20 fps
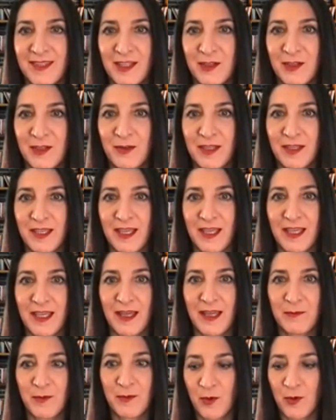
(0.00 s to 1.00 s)
Okay,
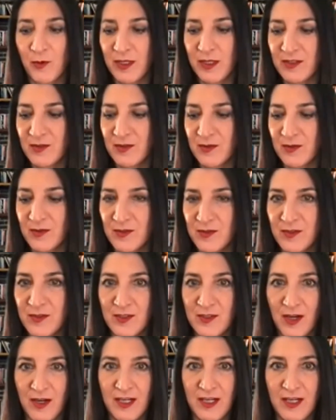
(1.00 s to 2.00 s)
I'm going to
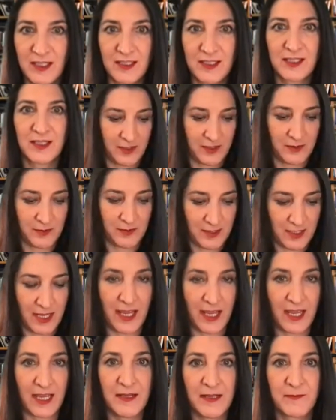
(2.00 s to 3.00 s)
start
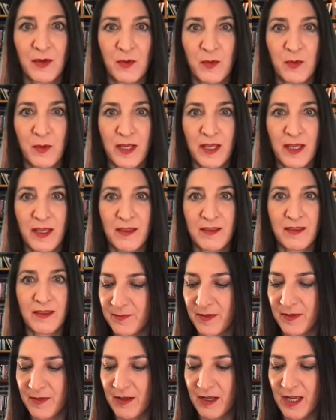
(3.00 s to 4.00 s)
today with
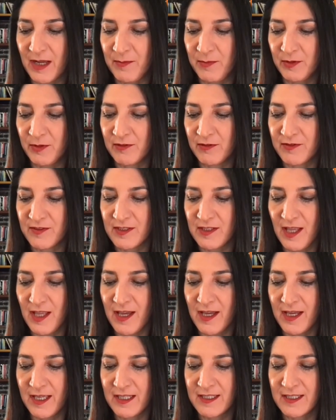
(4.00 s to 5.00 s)
a couple of
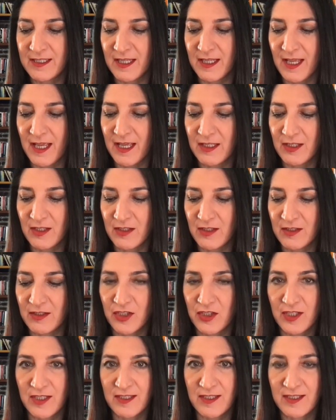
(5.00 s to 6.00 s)
slides and
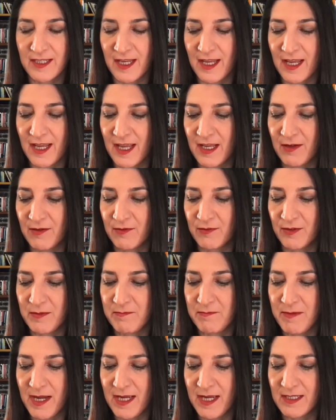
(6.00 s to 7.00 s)
just a
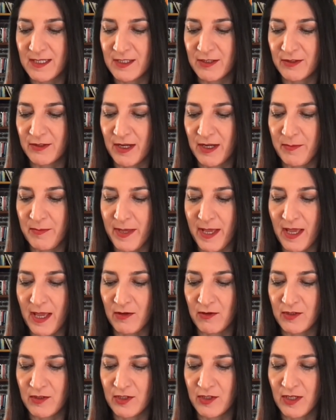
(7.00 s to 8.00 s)
reminder
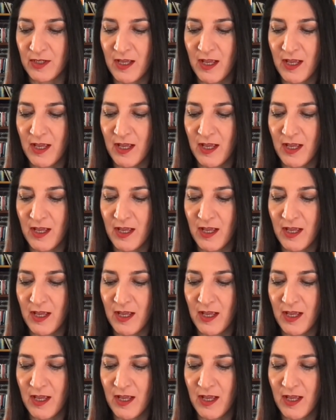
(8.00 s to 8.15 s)
about